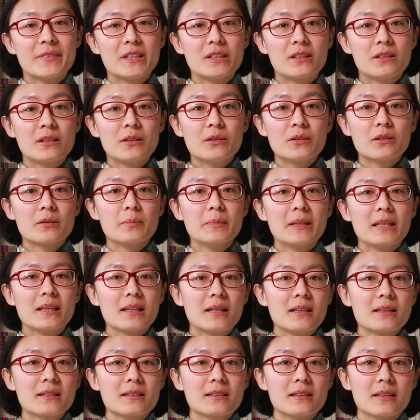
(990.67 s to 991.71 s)
It took me
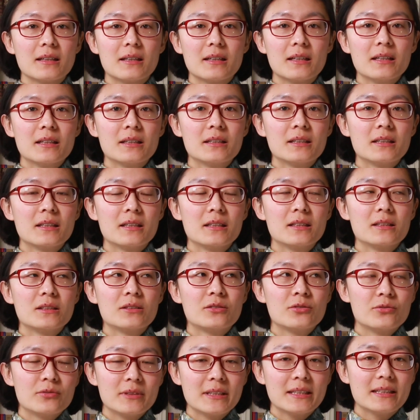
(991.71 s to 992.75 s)
longer
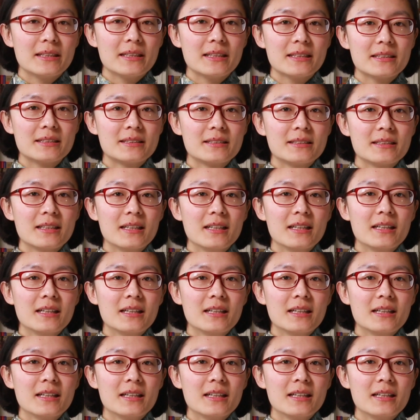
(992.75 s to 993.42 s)
to read this